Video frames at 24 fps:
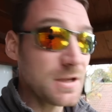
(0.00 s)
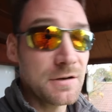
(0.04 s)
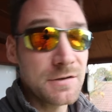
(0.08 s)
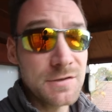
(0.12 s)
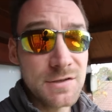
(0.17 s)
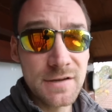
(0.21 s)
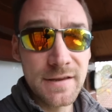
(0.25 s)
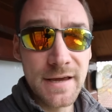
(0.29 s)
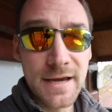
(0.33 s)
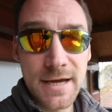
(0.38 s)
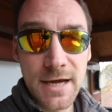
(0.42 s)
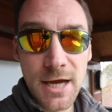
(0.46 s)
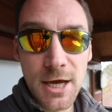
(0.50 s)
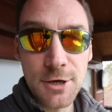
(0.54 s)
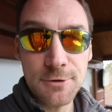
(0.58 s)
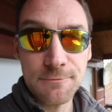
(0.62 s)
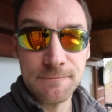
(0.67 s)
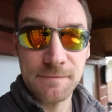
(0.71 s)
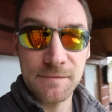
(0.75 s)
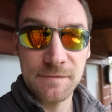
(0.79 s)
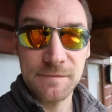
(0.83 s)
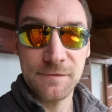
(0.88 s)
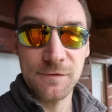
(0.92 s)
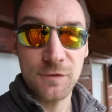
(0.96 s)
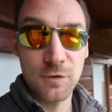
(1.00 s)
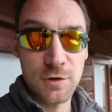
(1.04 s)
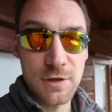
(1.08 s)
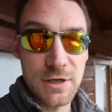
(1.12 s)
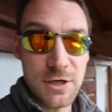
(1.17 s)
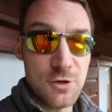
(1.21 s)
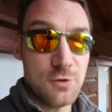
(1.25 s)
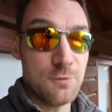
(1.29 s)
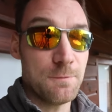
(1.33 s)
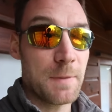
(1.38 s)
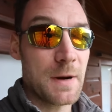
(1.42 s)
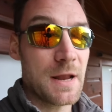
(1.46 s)
So there you go for all
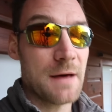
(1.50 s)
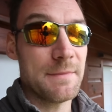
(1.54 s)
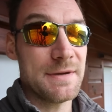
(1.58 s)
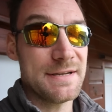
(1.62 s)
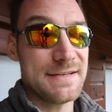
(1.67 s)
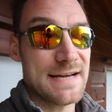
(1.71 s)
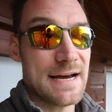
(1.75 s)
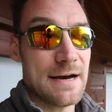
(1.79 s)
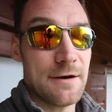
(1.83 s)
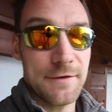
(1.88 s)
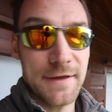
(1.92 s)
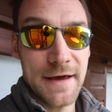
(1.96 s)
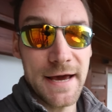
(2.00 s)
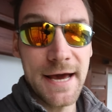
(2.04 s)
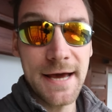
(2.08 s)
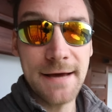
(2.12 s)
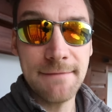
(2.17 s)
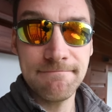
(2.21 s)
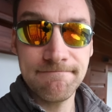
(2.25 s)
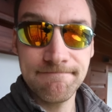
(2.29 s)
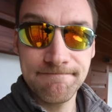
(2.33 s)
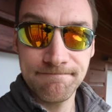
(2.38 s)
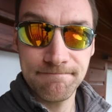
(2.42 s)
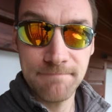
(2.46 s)
you plumbers out there.